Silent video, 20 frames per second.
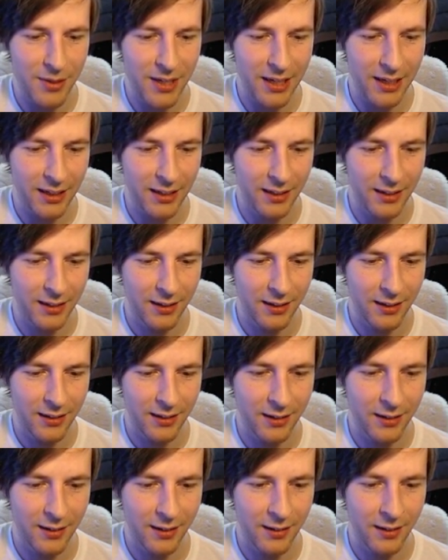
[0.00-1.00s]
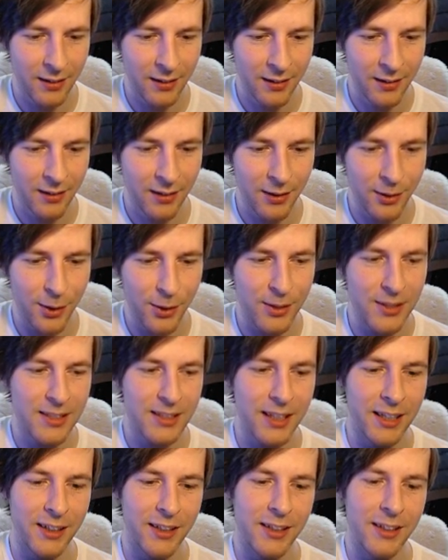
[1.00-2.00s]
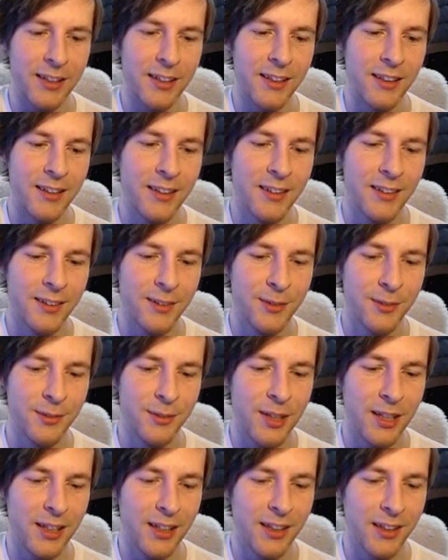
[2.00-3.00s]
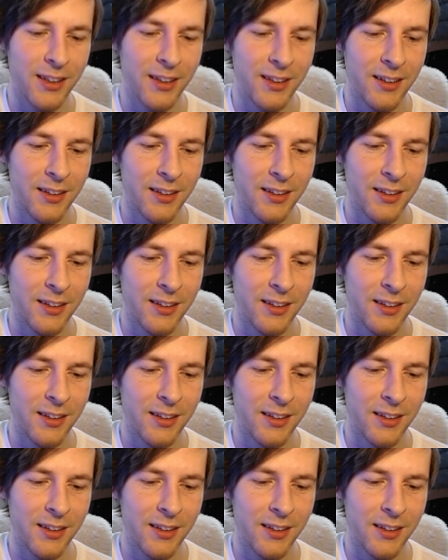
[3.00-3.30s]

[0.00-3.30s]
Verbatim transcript: deck. Hokusai grid. Fuck.